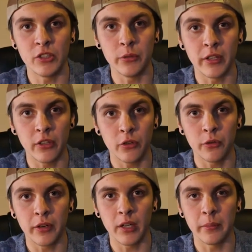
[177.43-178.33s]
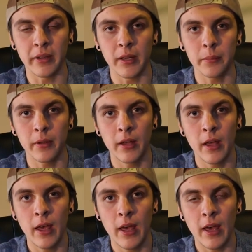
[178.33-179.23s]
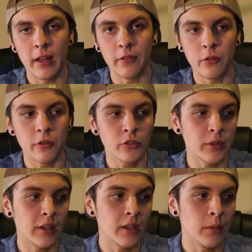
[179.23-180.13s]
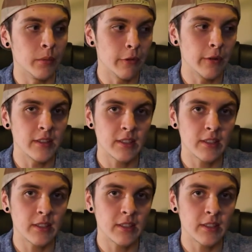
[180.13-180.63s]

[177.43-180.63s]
doing a tour coming up. And of course we got a Blood Red